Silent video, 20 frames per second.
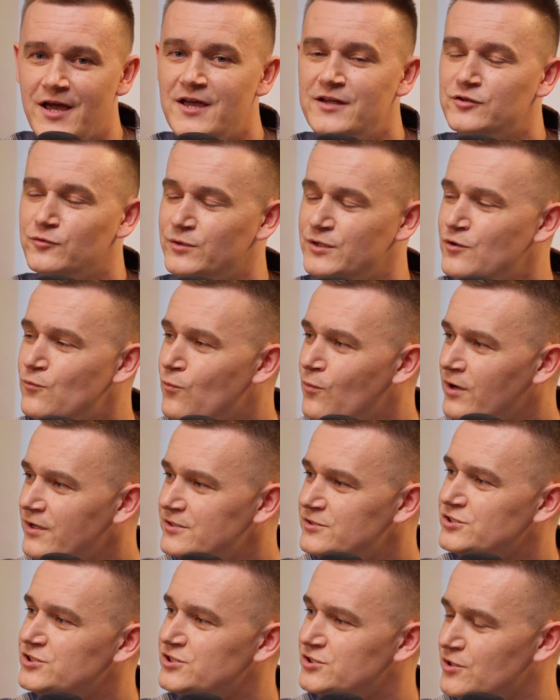So you want
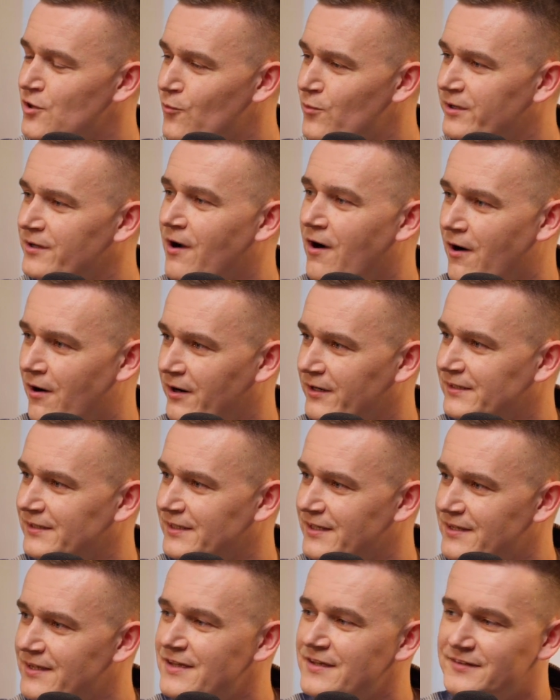to show it
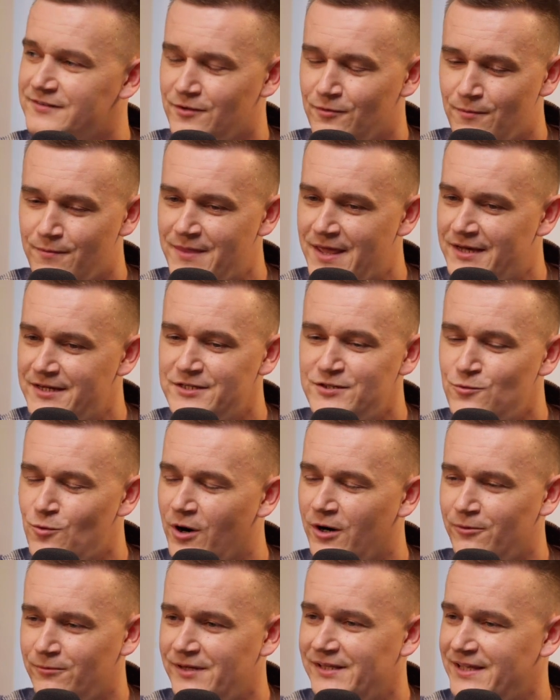heartily so that you
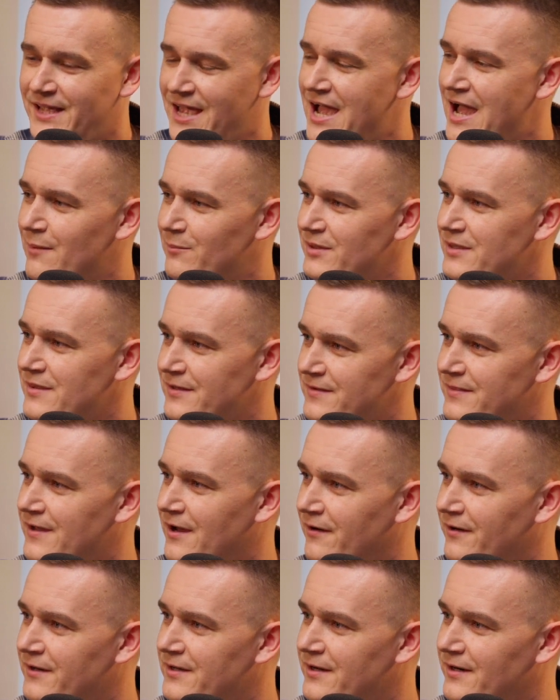are really happy that they
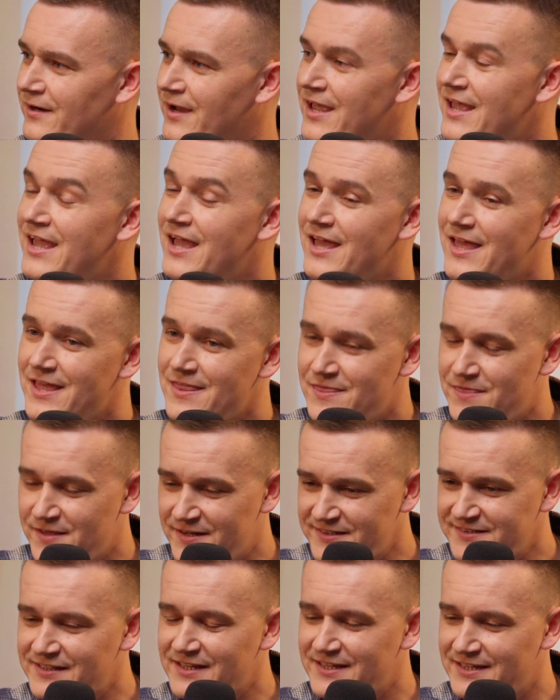are here. And
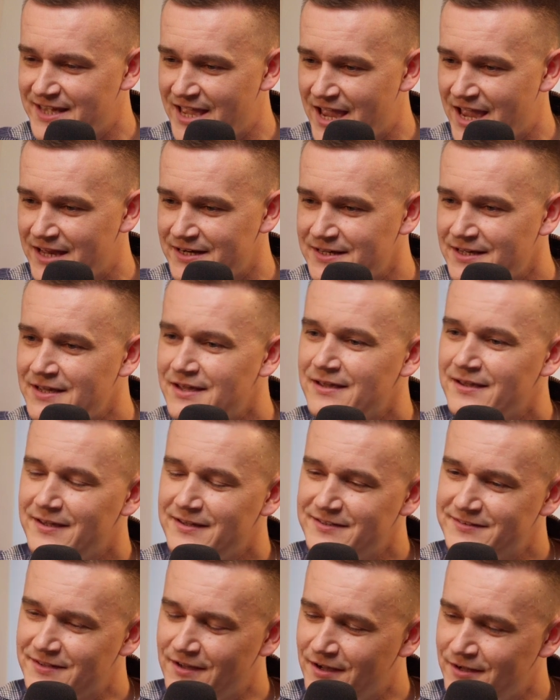this again
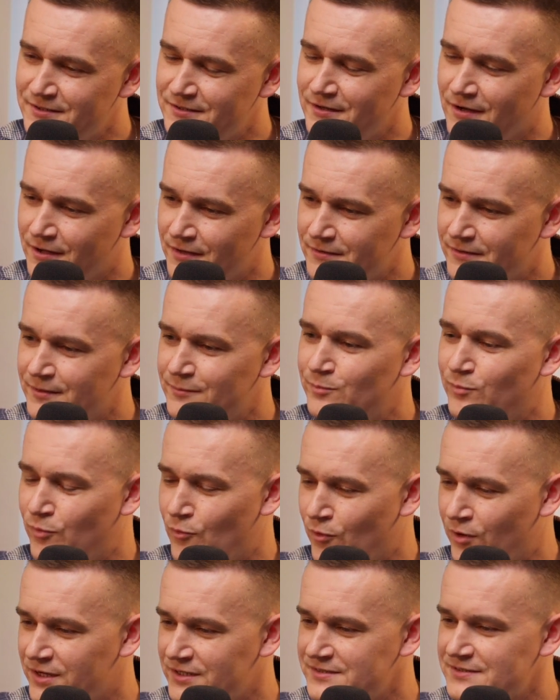is another
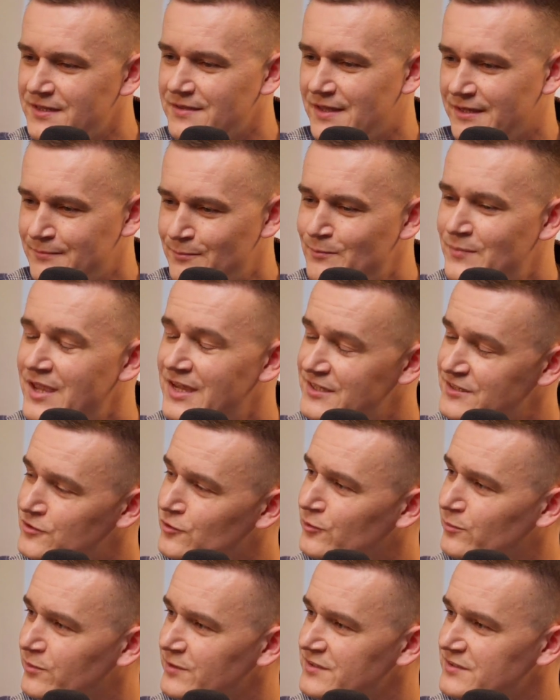point that makes
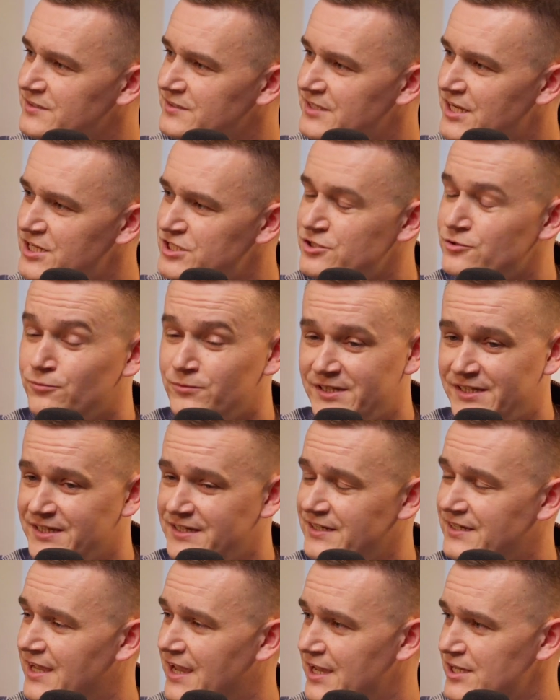your presentation really
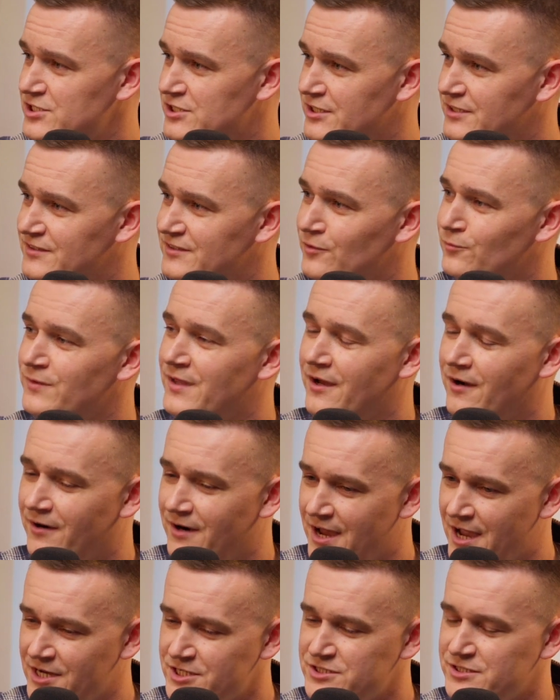engaging. So they are
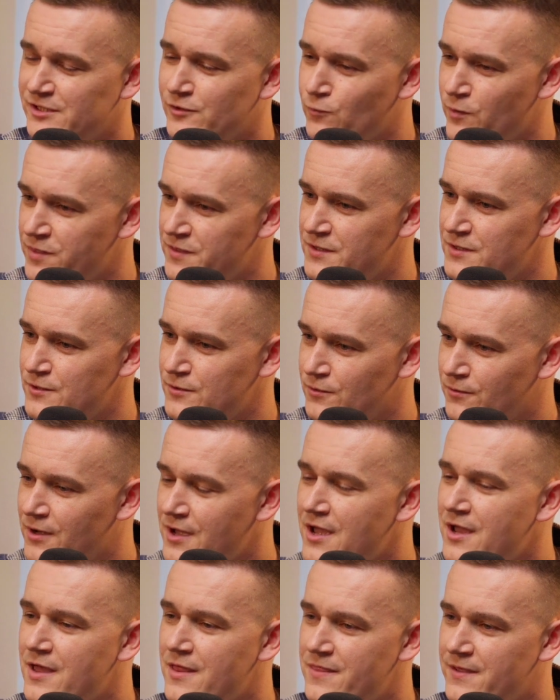actually with you.
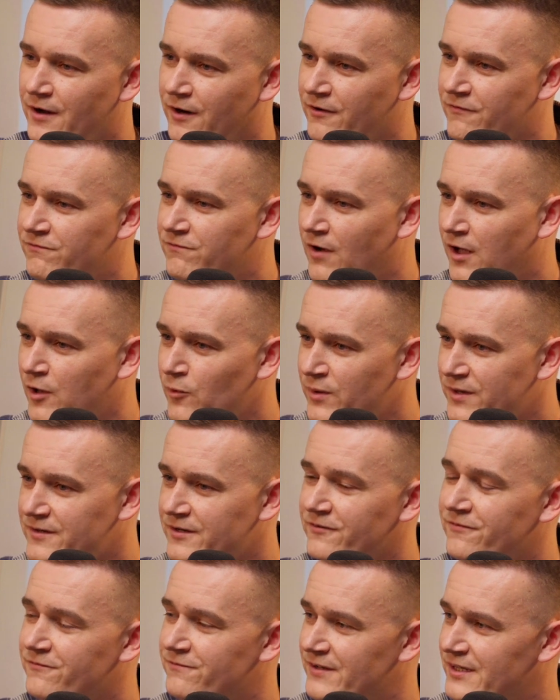They are following,
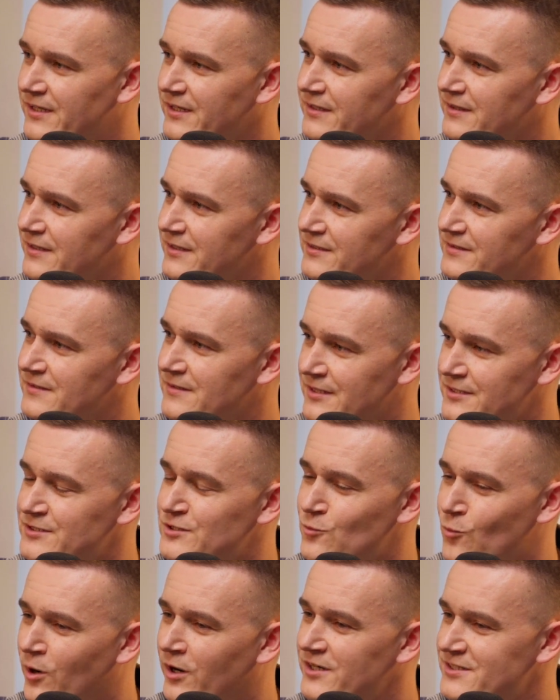they're feeling that
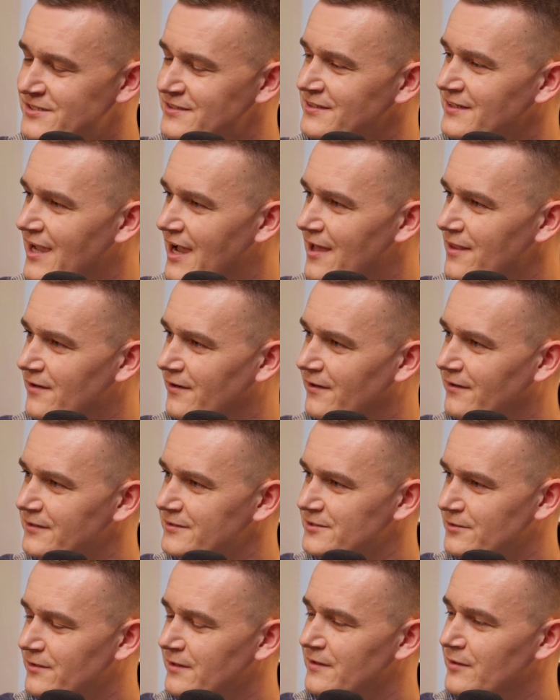you are together
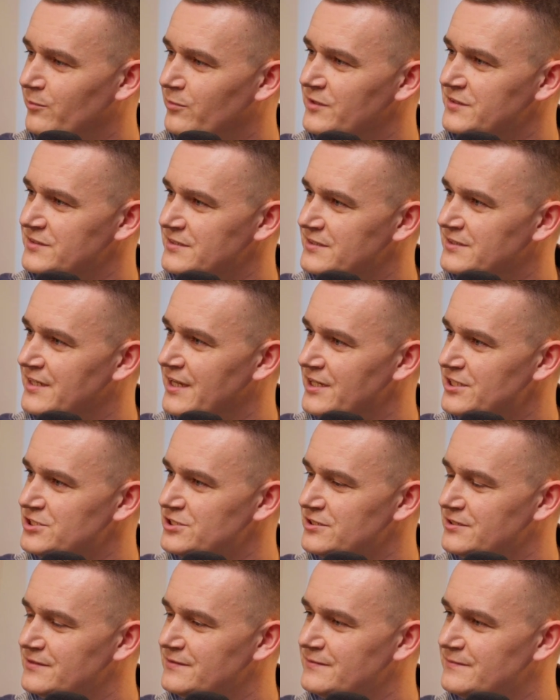during the
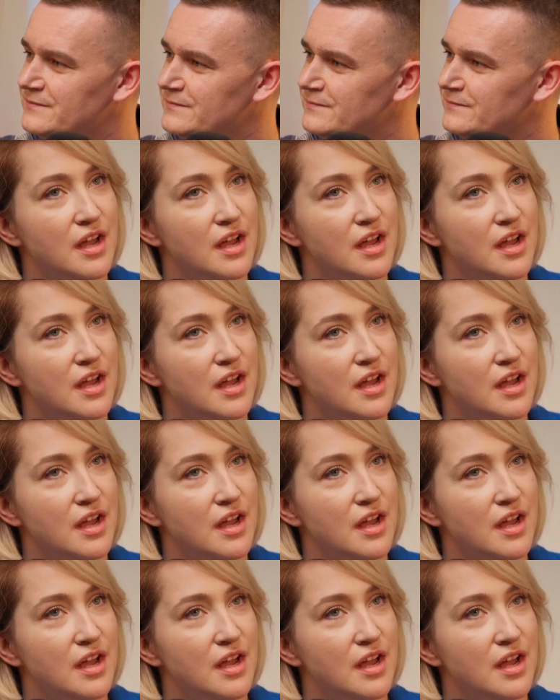presentation.